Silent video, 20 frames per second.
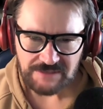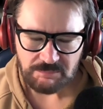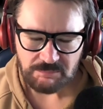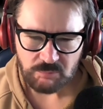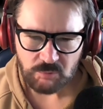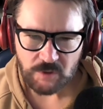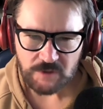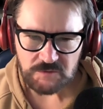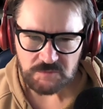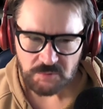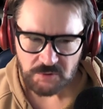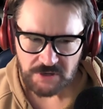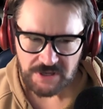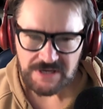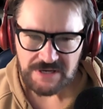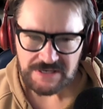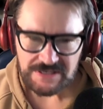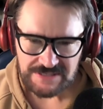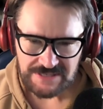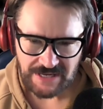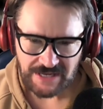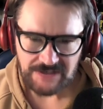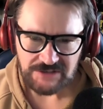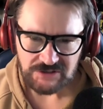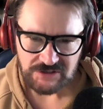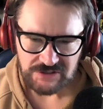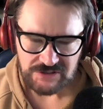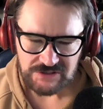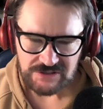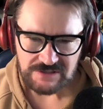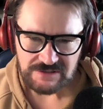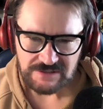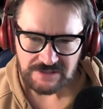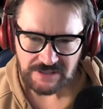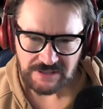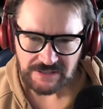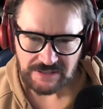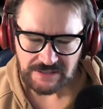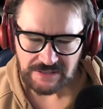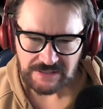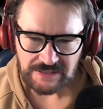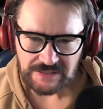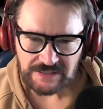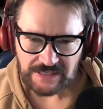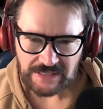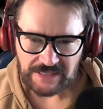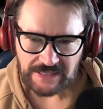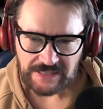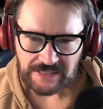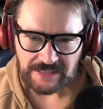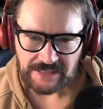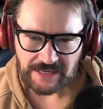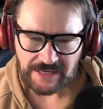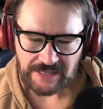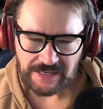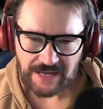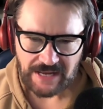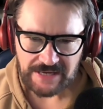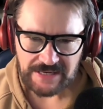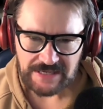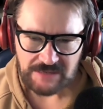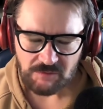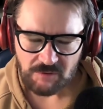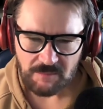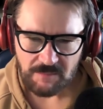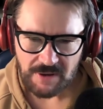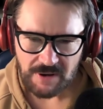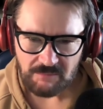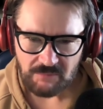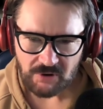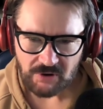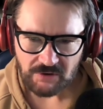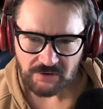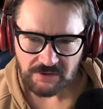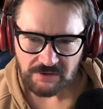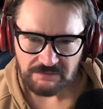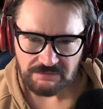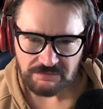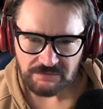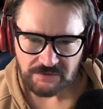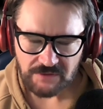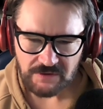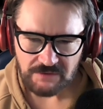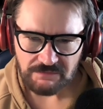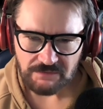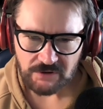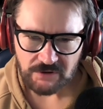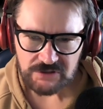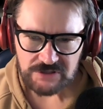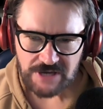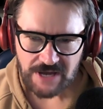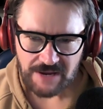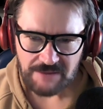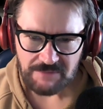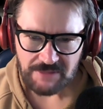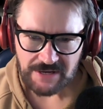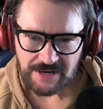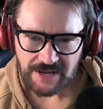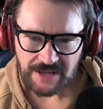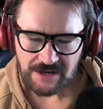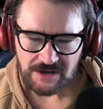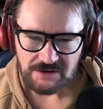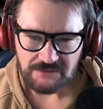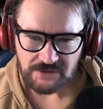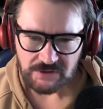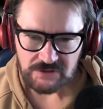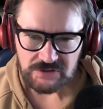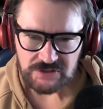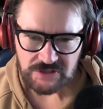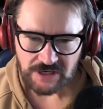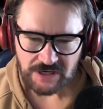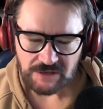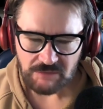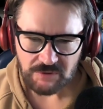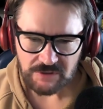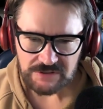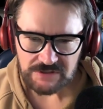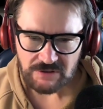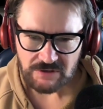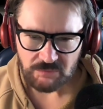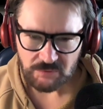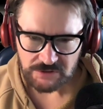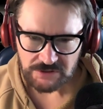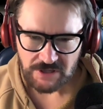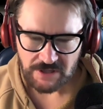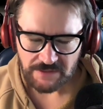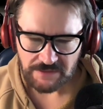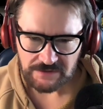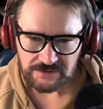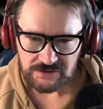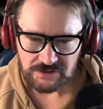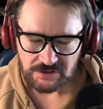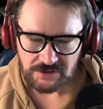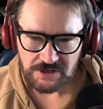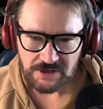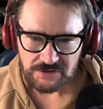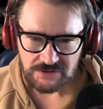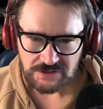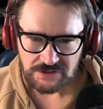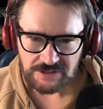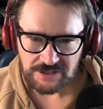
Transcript: was pretty contagious. And I can remember for the first time that I interviewed Sting was on the studios at